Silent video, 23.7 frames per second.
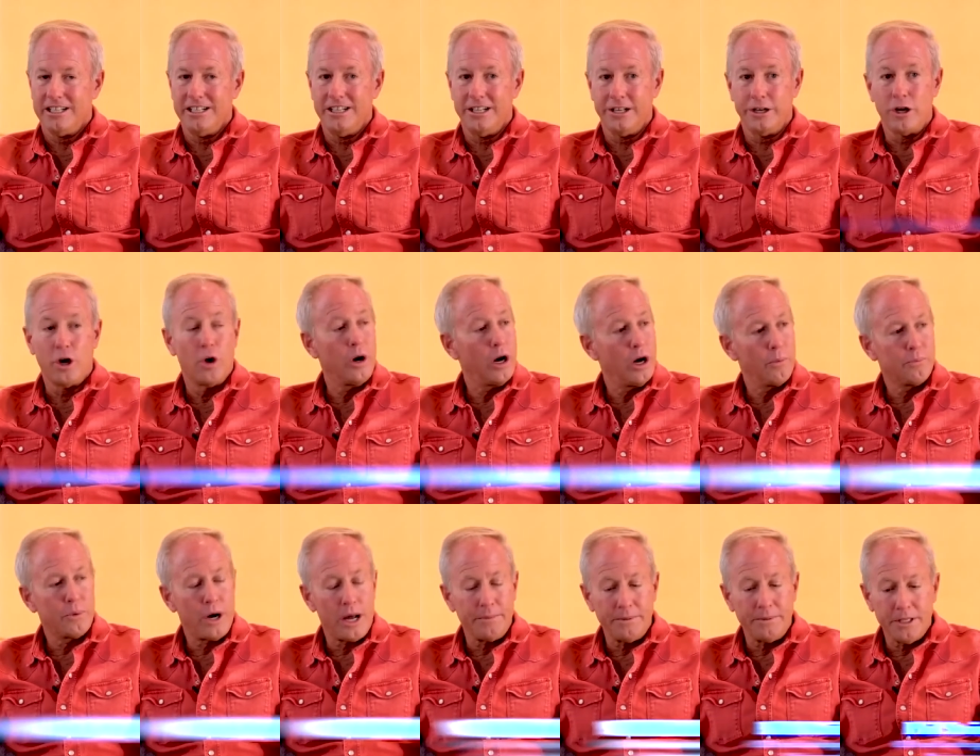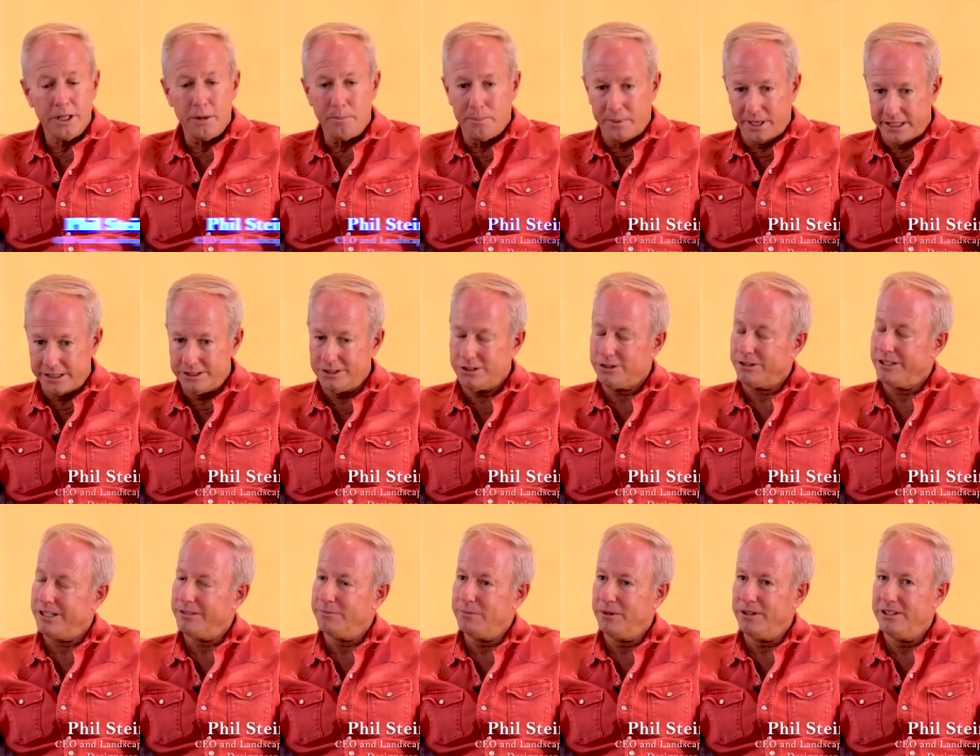You know, probably the biggest
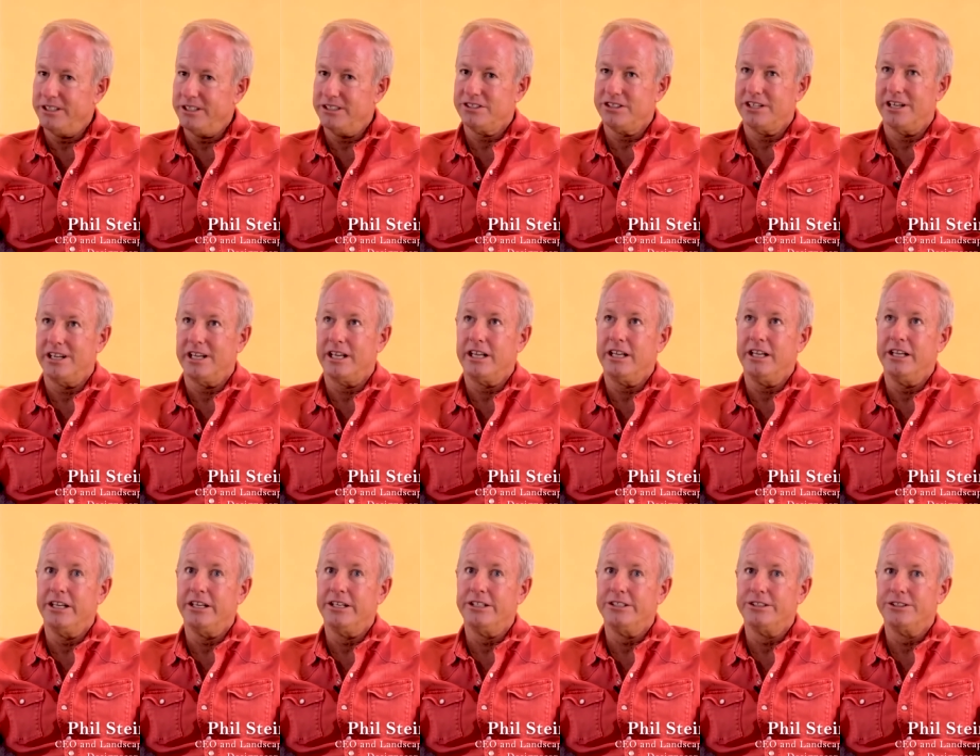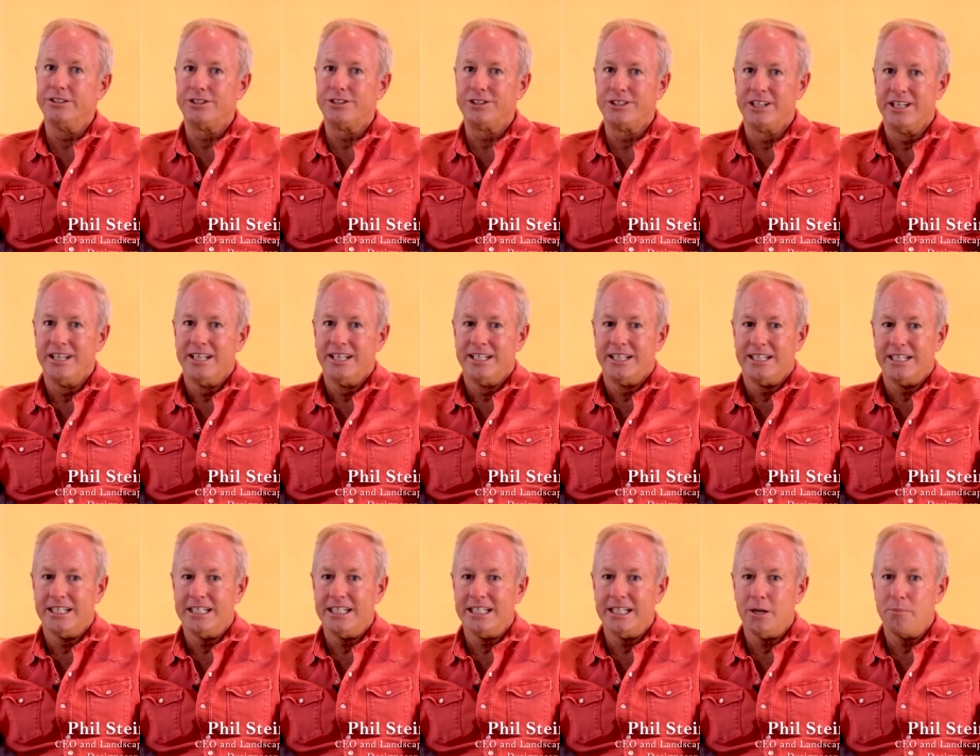trend, Marissa, is
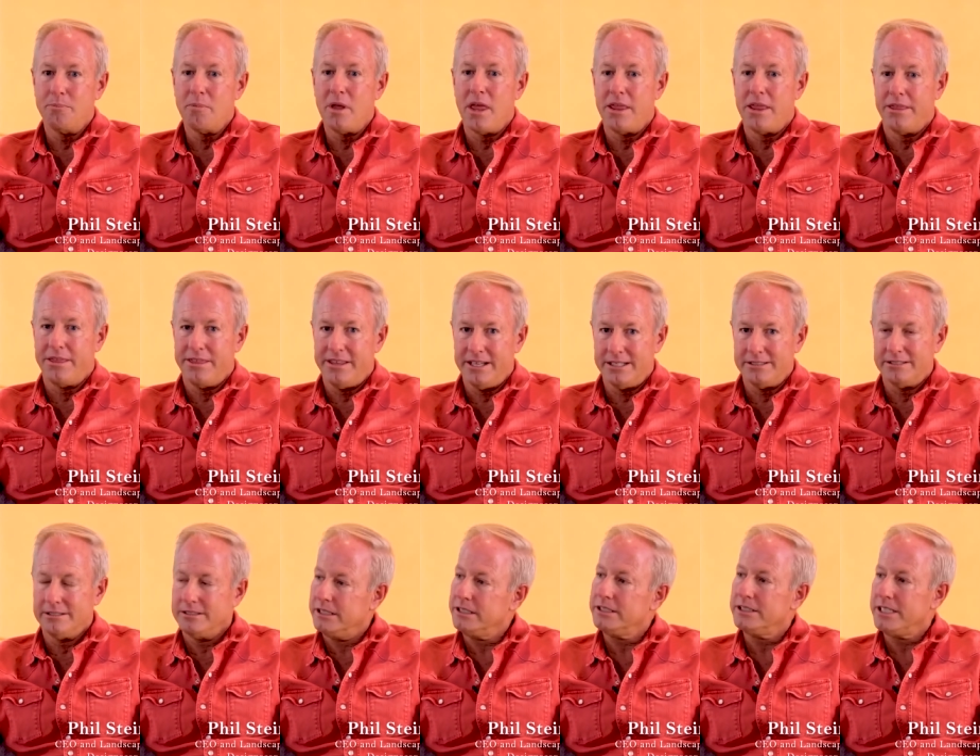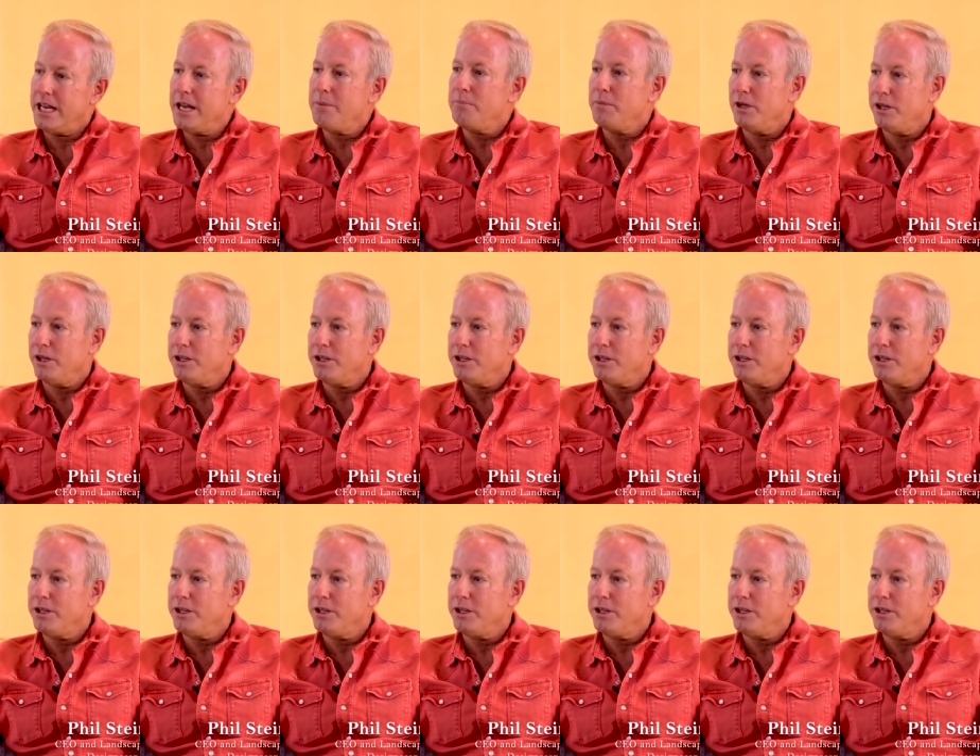that 16